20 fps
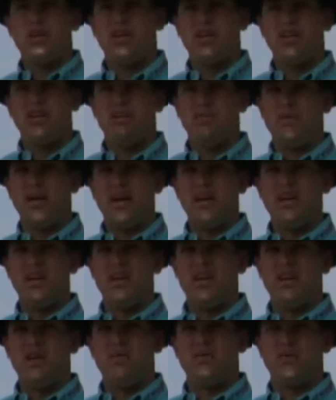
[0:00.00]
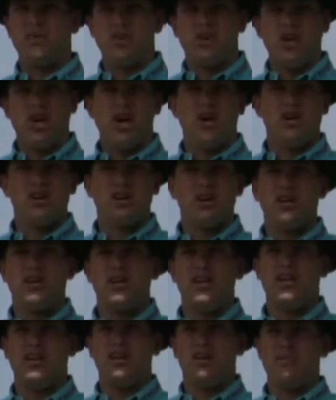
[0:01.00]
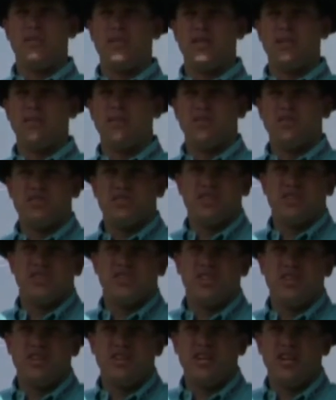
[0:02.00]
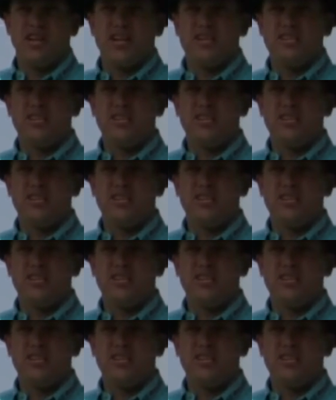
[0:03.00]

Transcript: a little better, for longer. I mean, them horses are still going to get